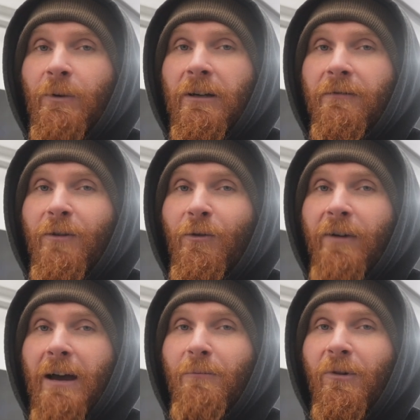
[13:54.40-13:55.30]
week of
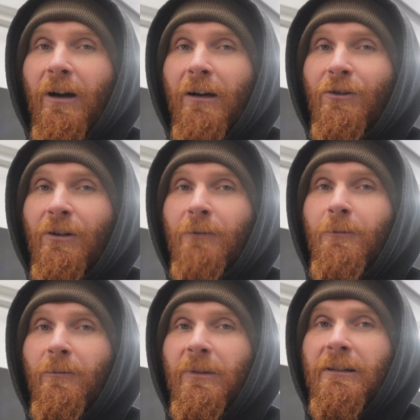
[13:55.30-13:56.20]
November actually
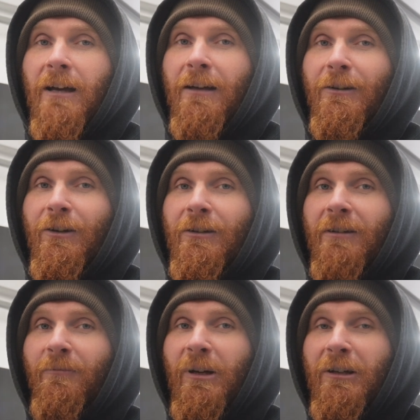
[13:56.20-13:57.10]
will be 10 years
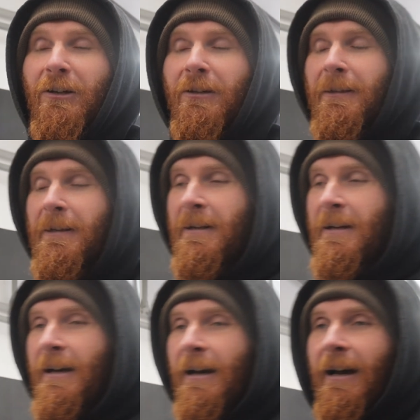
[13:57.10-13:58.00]
I've been here,
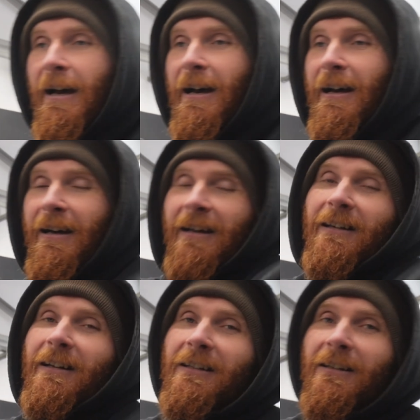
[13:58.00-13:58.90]

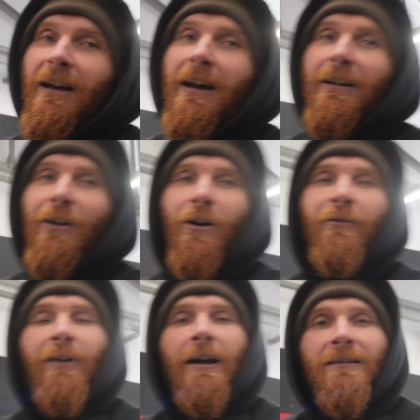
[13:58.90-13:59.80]
and I started
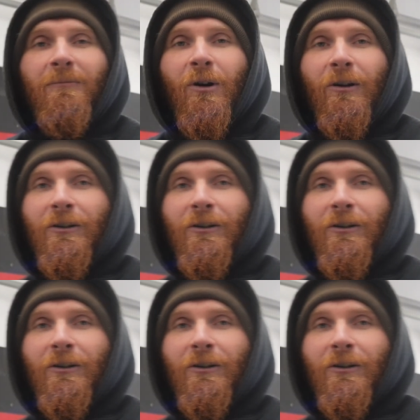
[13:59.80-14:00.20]
off as a body